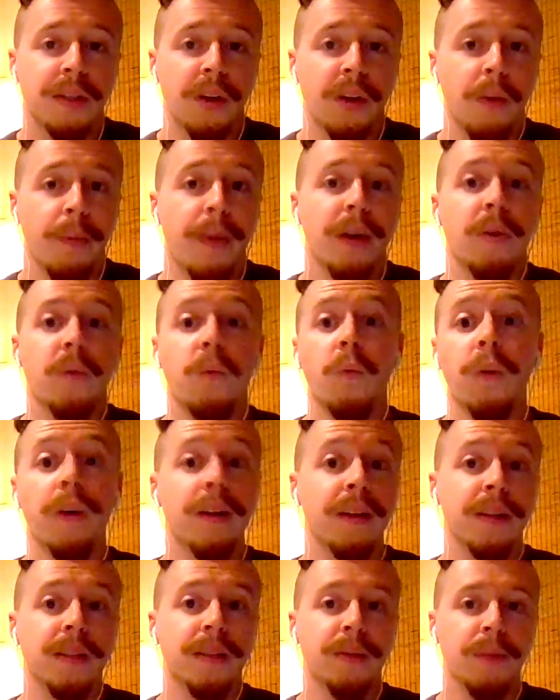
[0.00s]
no matter what
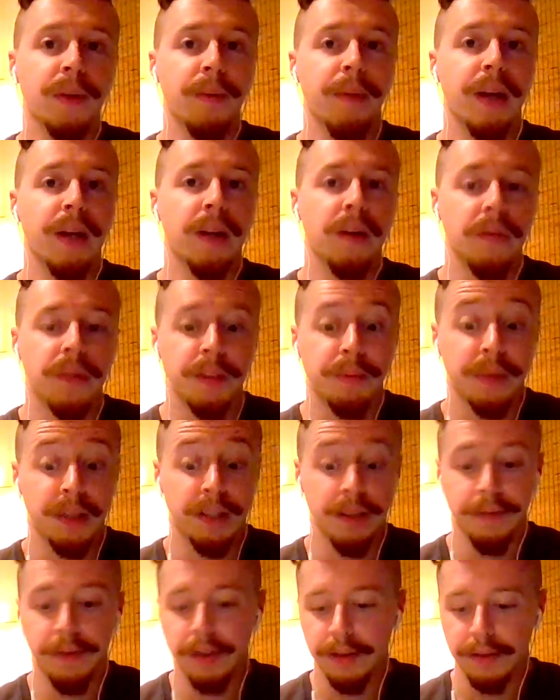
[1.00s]
it is, but Mandarin
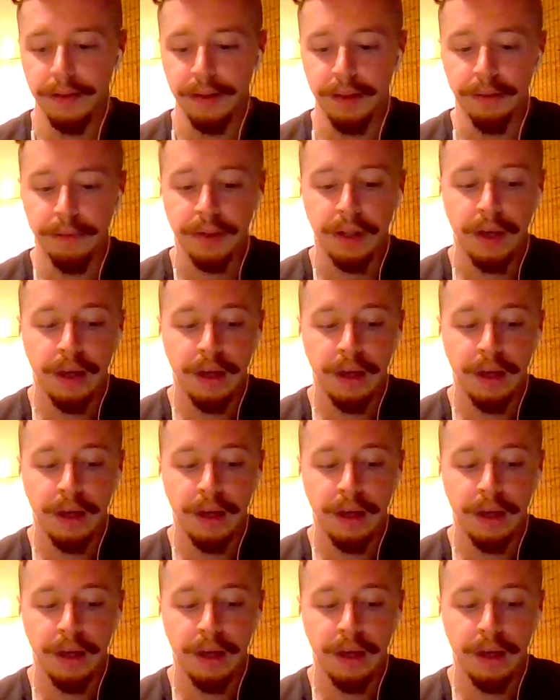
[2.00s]
specifically seems